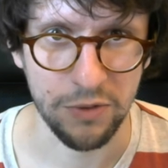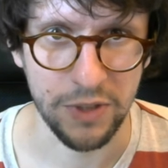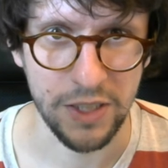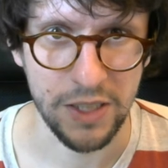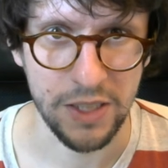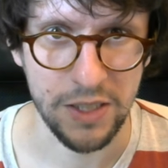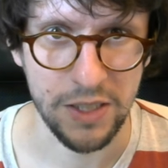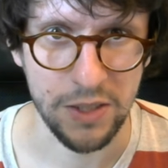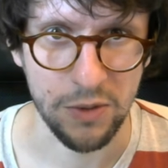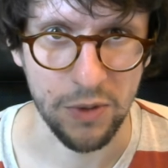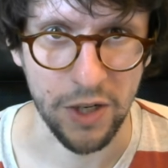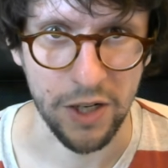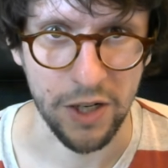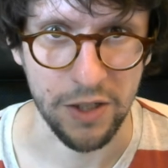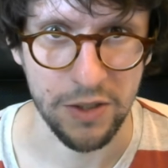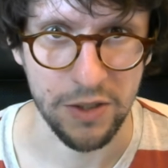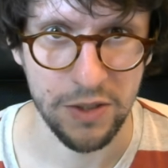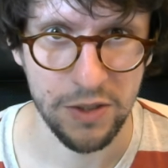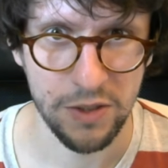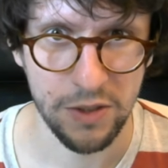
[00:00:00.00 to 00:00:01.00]
these
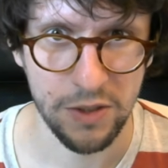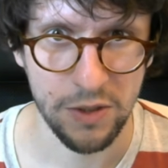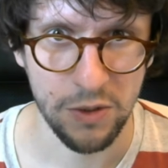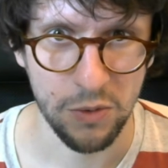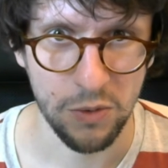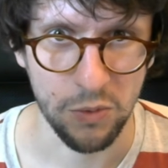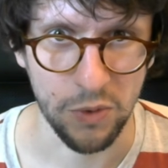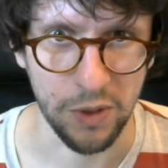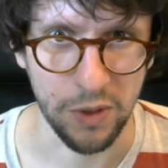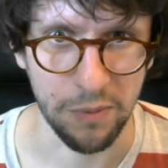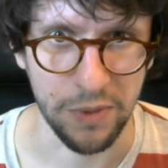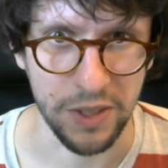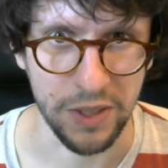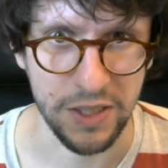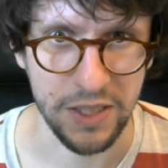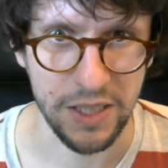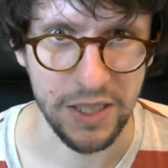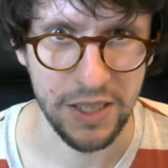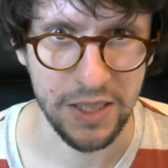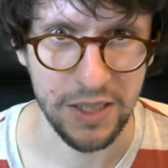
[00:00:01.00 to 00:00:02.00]
squares will be
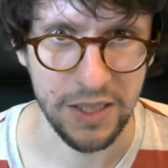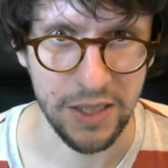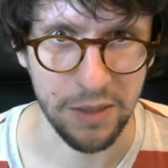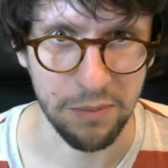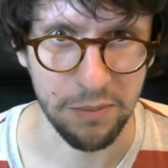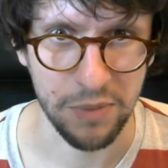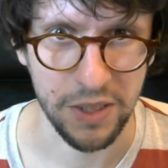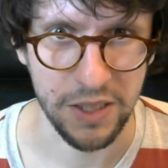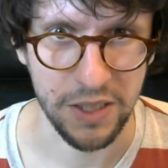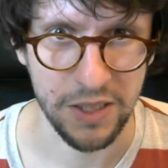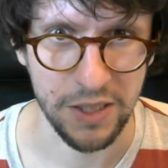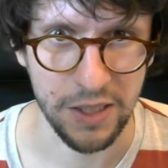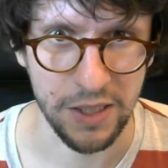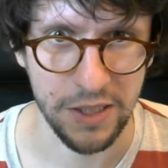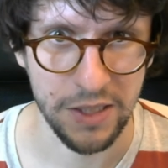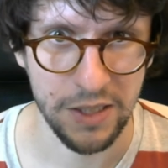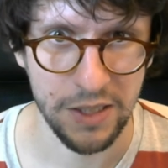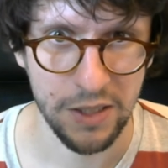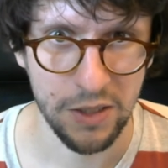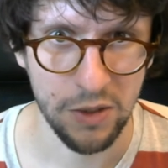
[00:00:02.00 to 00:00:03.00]
16
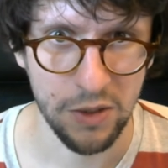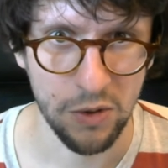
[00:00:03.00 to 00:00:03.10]
pixels